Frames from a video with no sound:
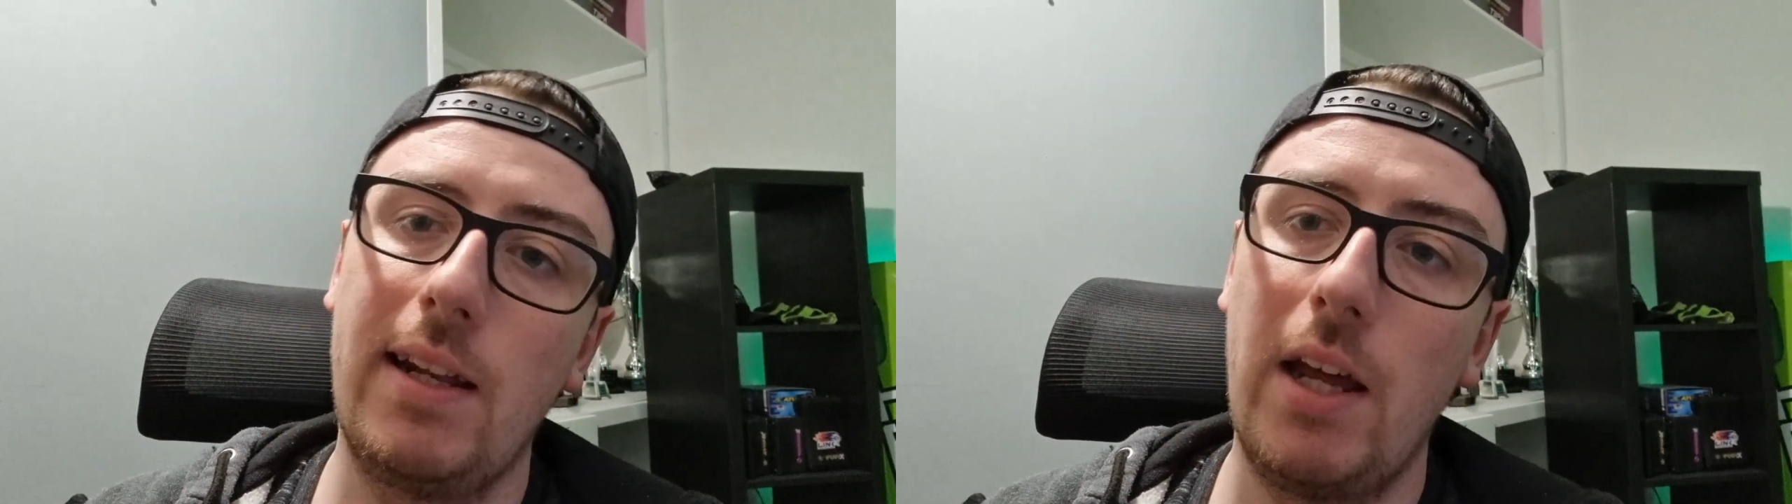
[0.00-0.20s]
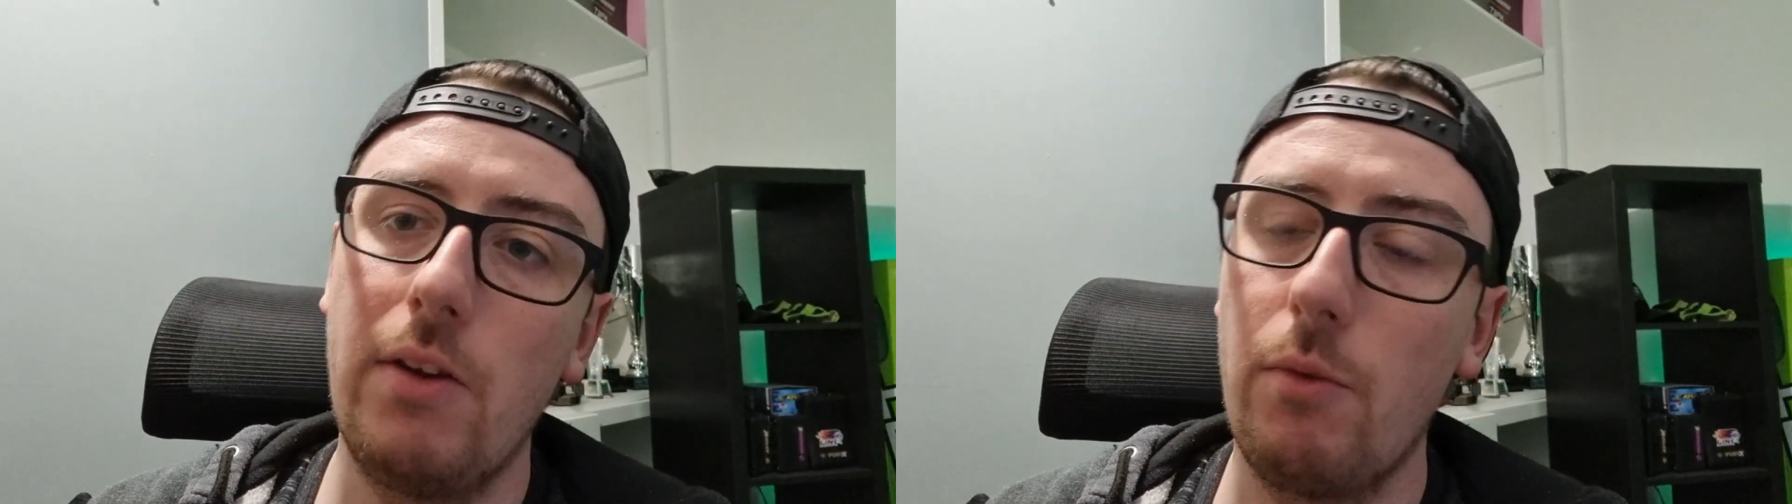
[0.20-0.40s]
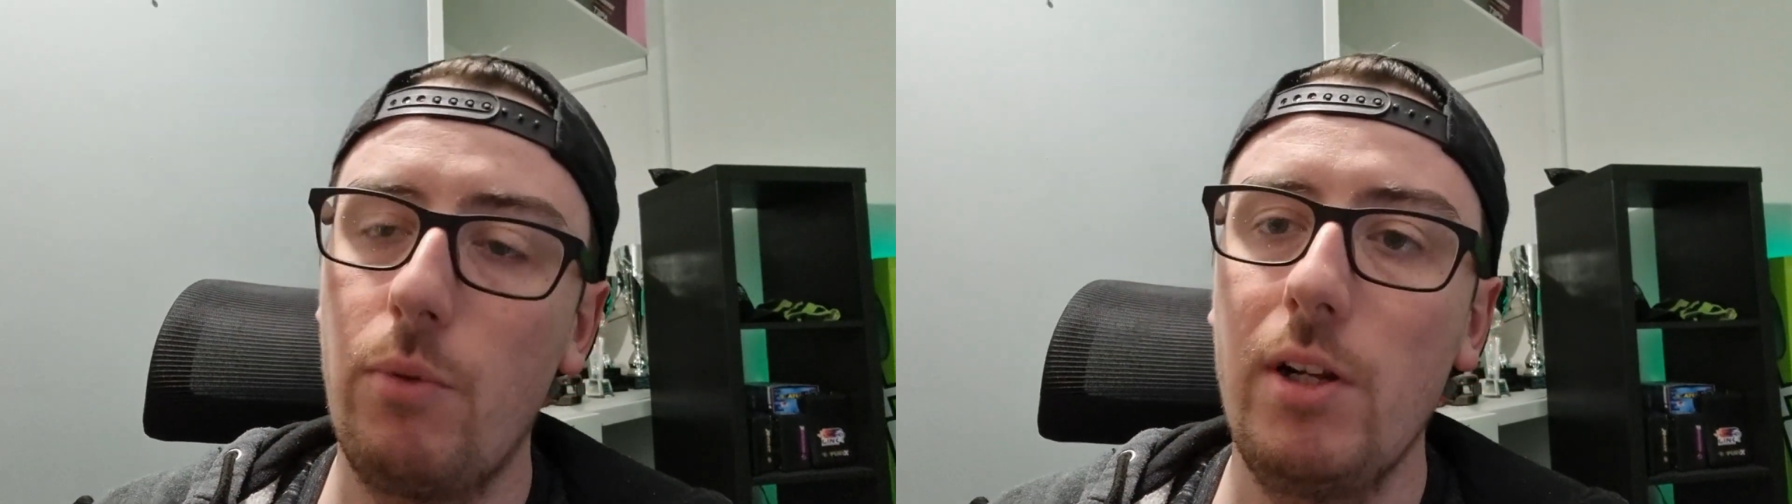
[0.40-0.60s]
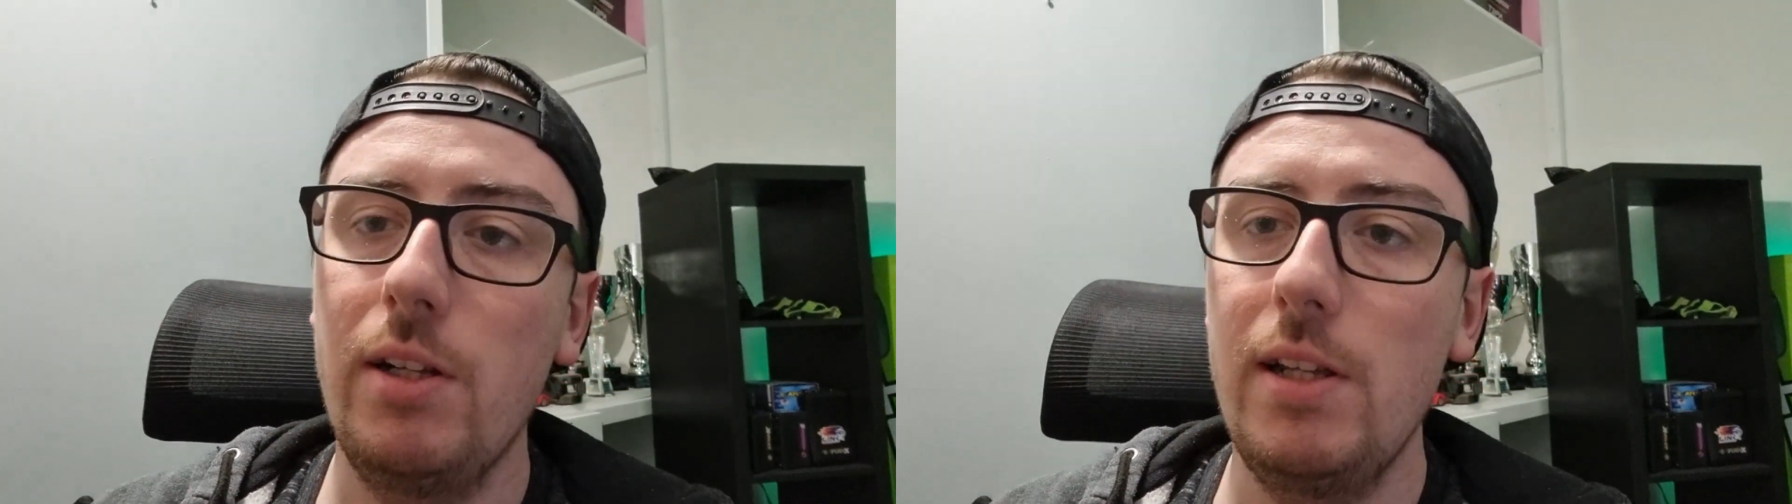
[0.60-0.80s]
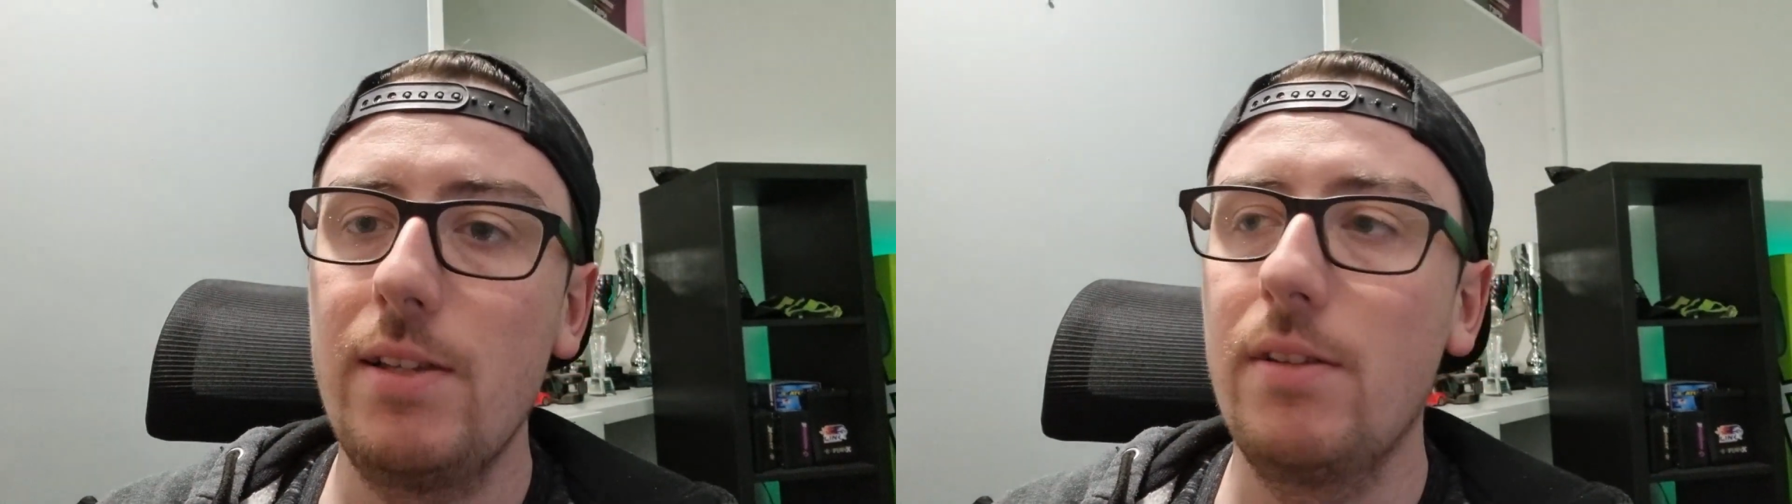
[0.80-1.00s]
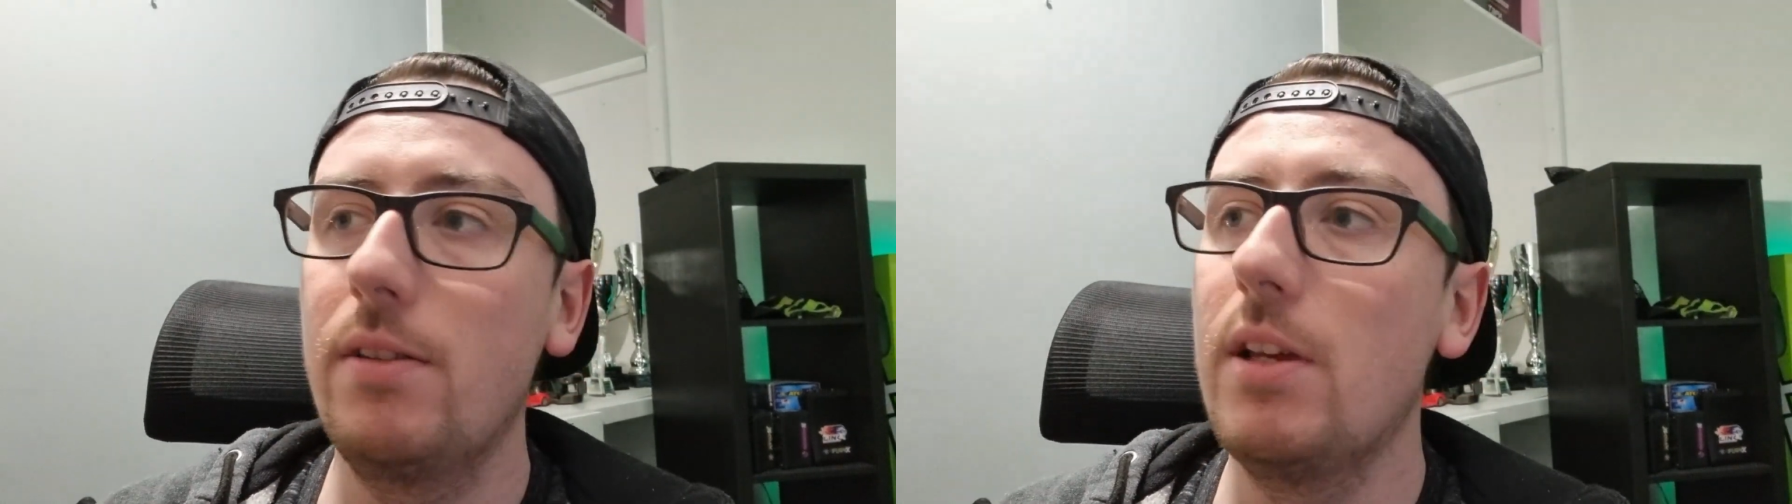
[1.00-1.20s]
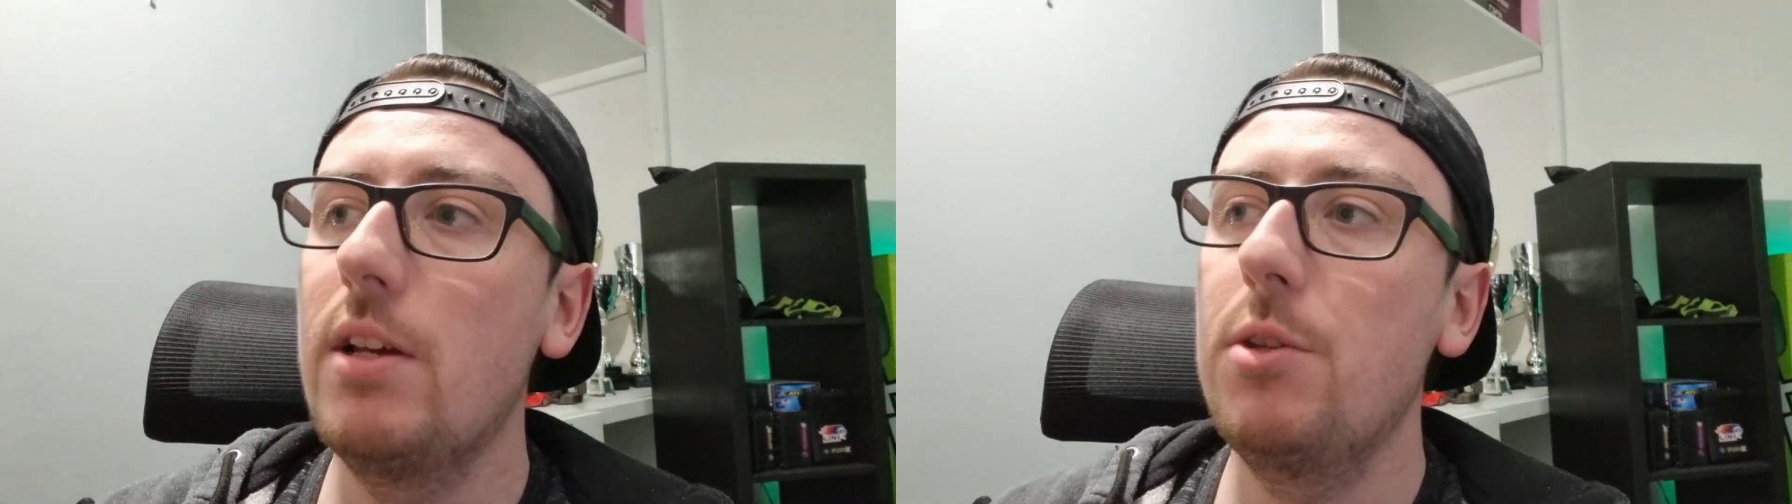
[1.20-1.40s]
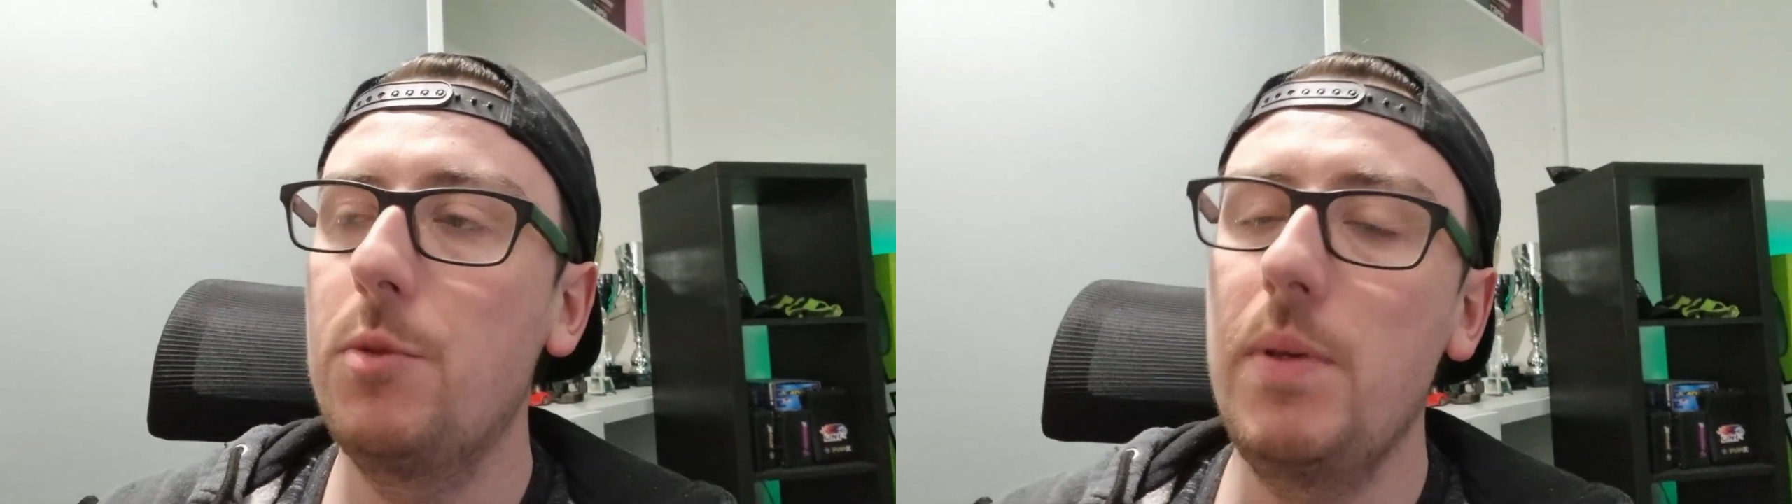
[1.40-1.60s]
have a pretty decent
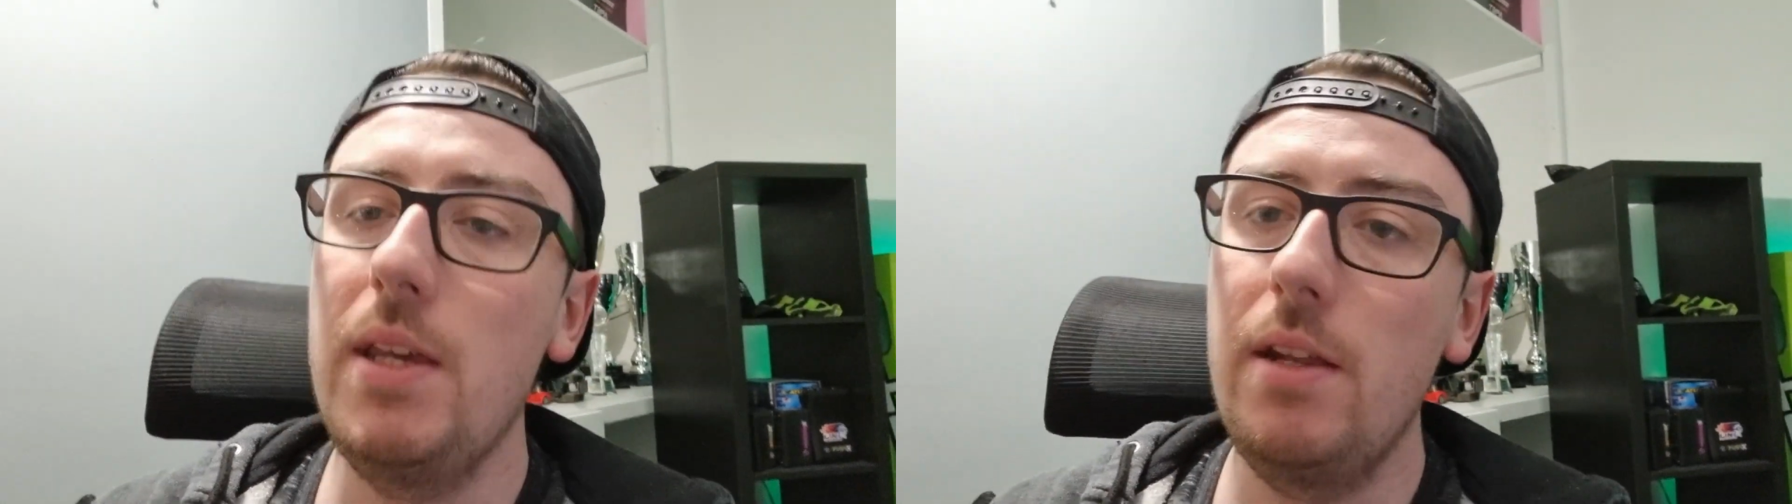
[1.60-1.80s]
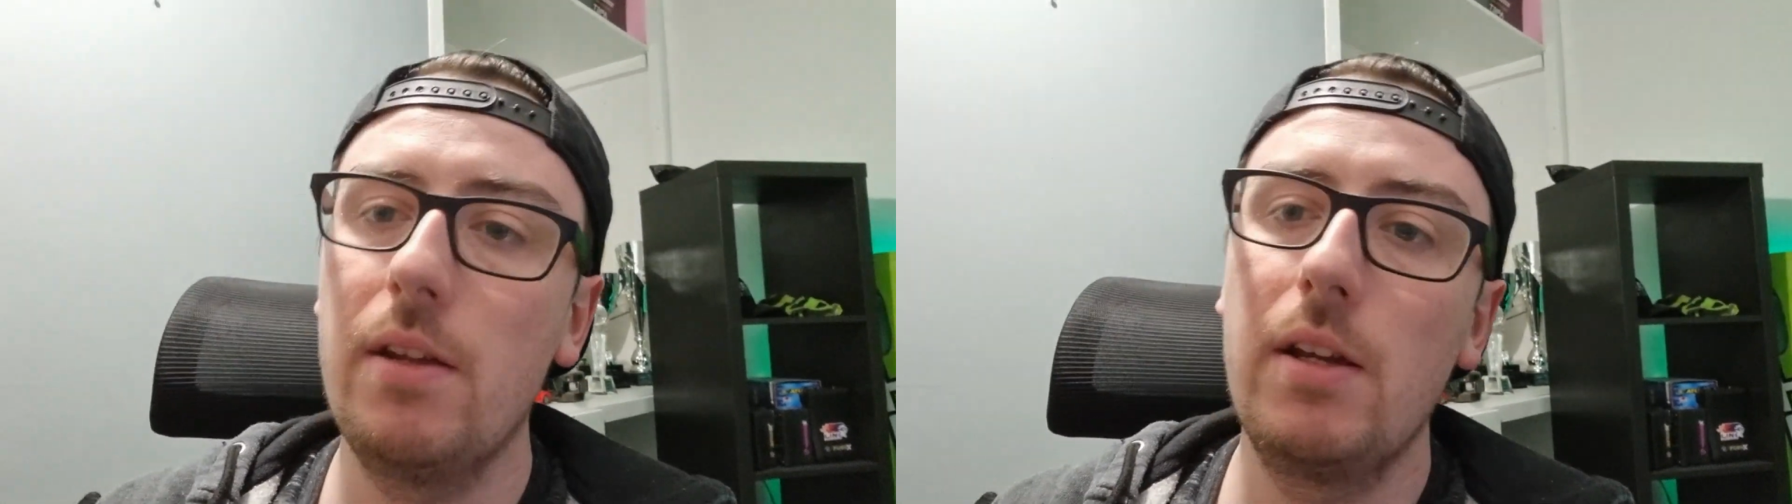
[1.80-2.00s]
speed,